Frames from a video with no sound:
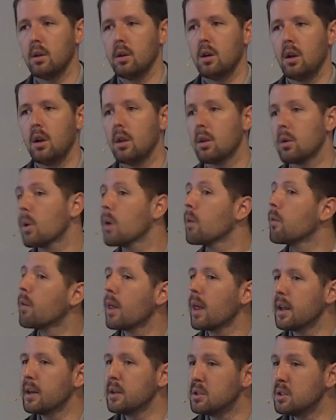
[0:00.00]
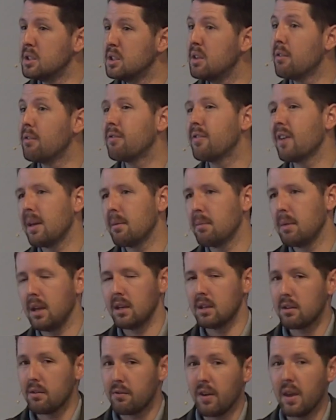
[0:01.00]
Another word for that is defaming.
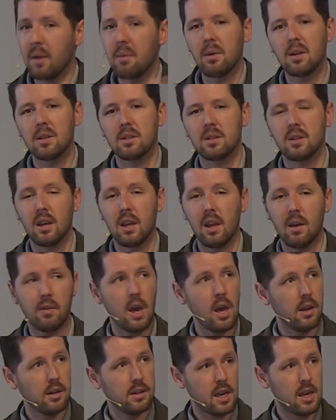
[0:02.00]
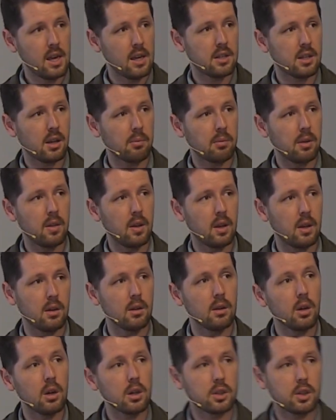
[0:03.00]
Defaming is this idea of taking something that
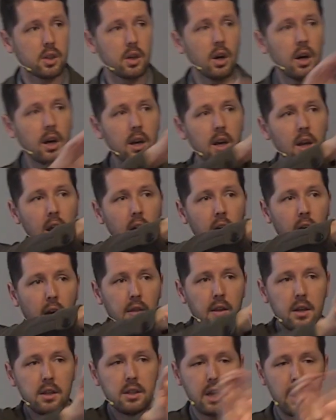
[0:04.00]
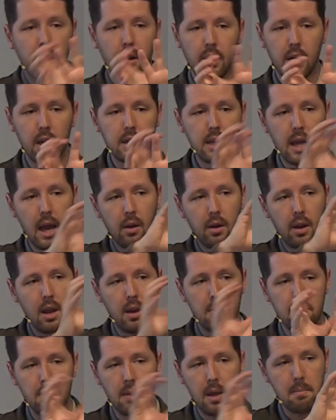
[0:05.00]
looks good and then tearing it down
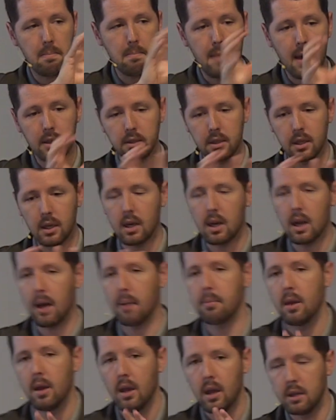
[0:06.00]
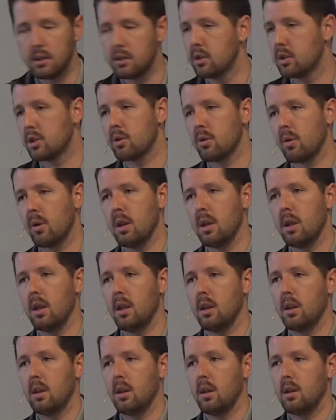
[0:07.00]
and, and messing it up and destroying it.
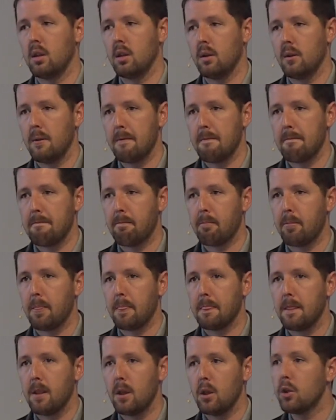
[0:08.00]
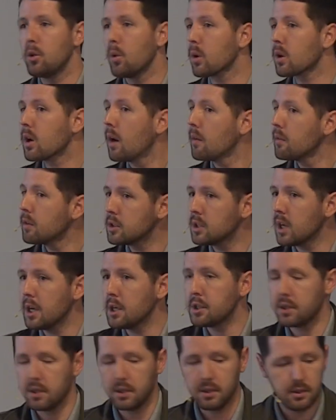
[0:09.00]
Your
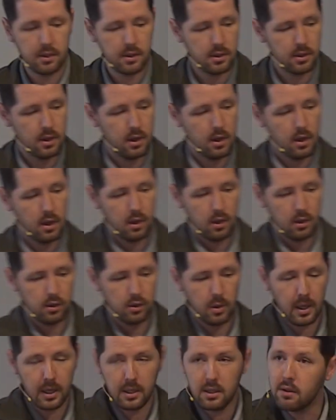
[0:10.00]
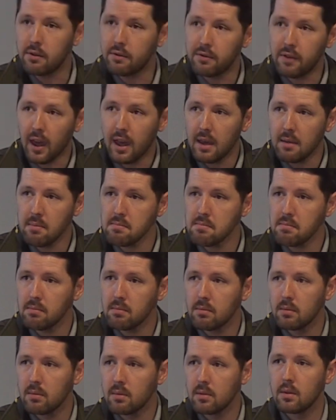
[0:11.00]
conversations, do they defame
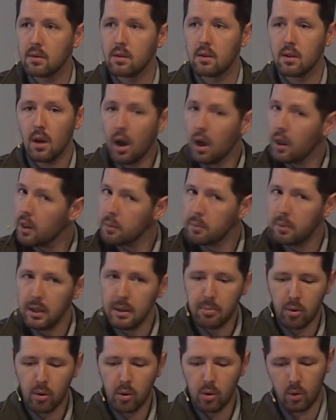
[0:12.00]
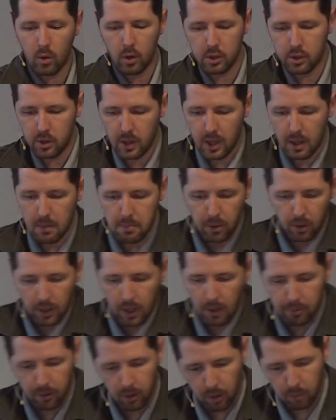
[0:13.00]
other people or do they build
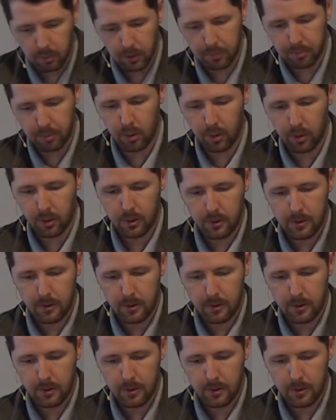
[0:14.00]
up other people?